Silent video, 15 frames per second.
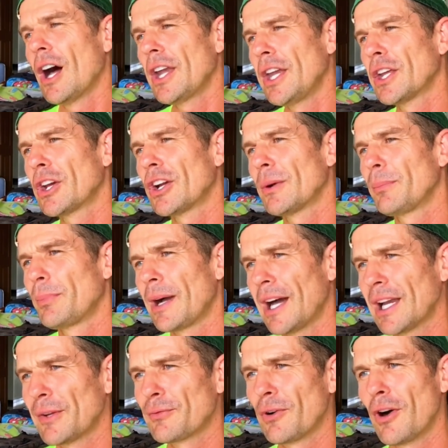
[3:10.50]
need to go to
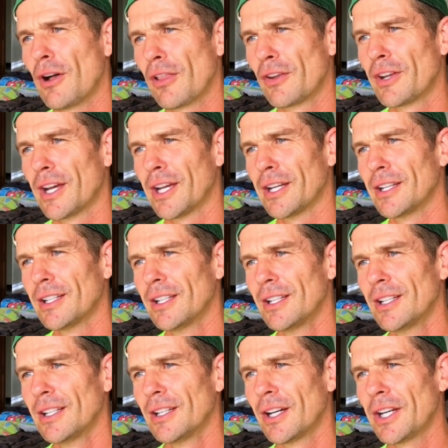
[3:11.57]
Bali for holiday.
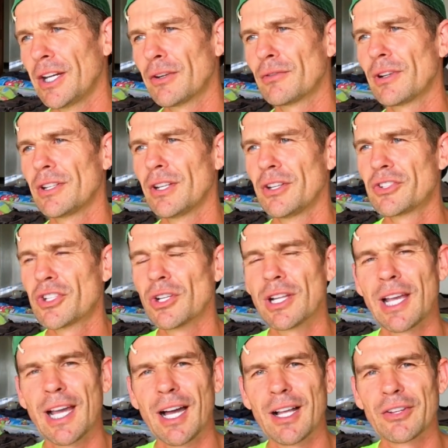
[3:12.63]
I need to, you know, chill
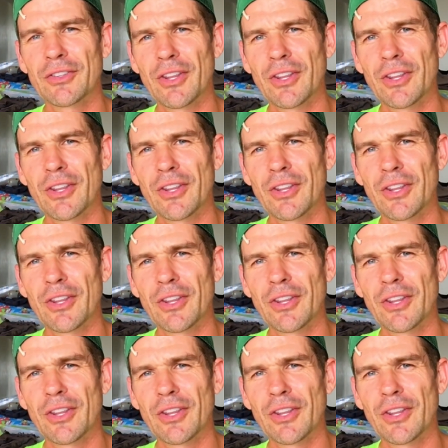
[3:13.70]
out.